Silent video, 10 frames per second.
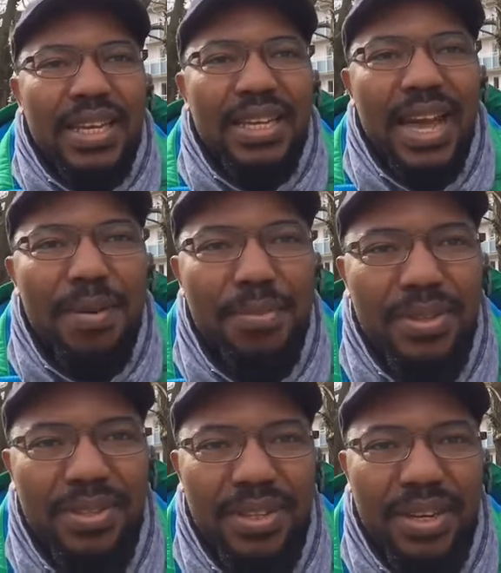in
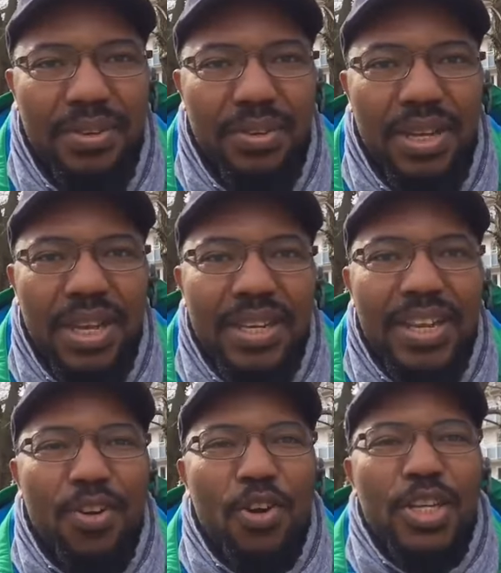IBC radio.
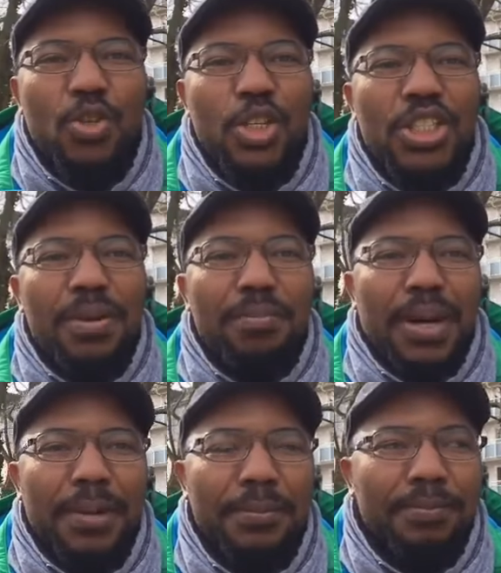They call it Ojemba.